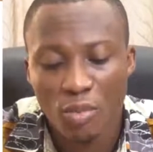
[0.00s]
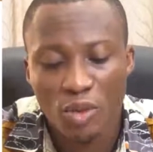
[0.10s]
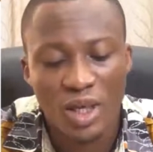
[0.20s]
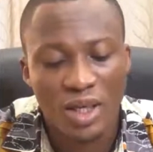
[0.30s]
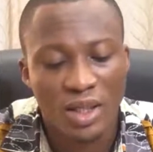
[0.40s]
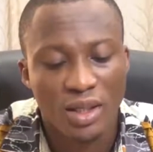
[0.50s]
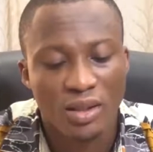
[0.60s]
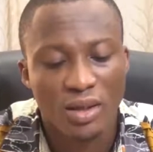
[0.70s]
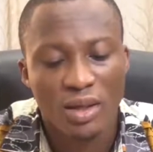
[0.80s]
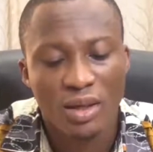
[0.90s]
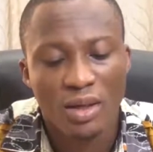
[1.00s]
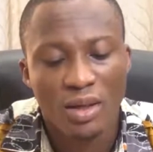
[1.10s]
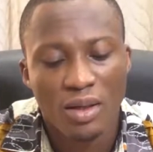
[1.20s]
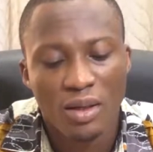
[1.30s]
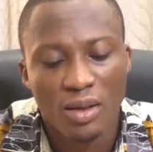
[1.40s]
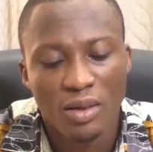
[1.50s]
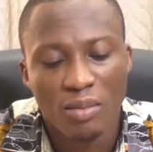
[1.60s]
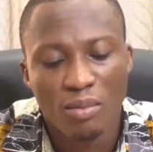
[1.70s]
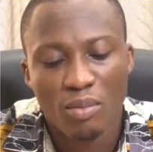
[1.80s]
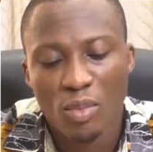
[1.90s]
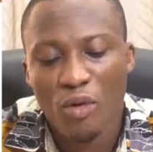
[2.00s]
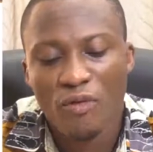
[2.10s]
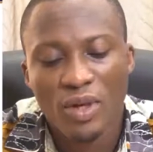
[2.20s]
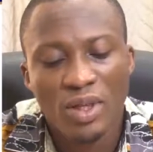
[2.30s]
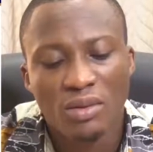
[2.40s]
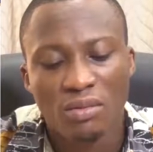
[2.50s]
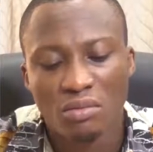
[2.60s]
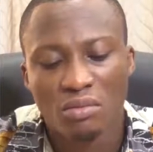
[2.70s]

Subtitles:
protection. Often,